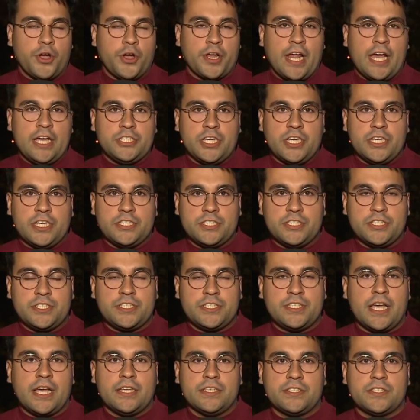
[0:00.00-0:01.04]
organization
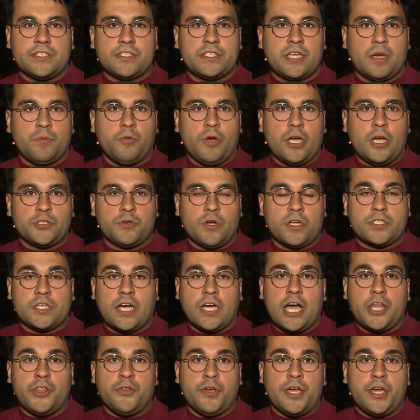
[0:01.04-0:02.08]
says some restaurants
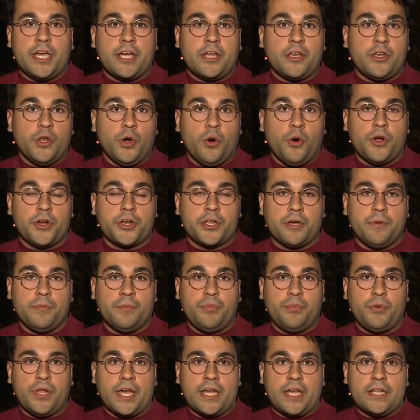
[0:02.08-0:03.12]
either ignored
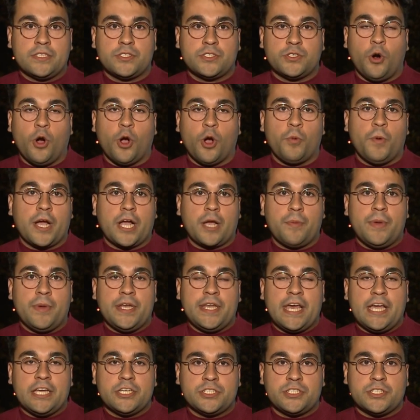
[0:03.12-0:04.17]
complaints or
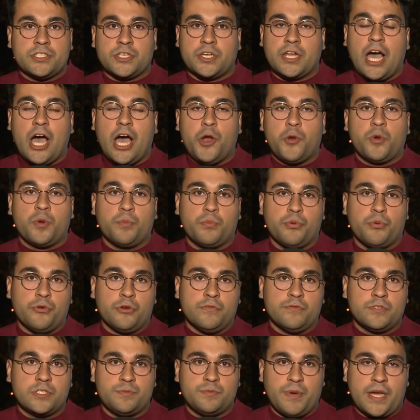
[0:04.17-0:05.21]
recommendations on how to
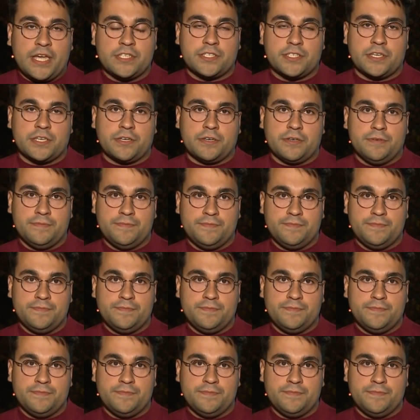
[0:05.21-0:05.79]
improve spacing.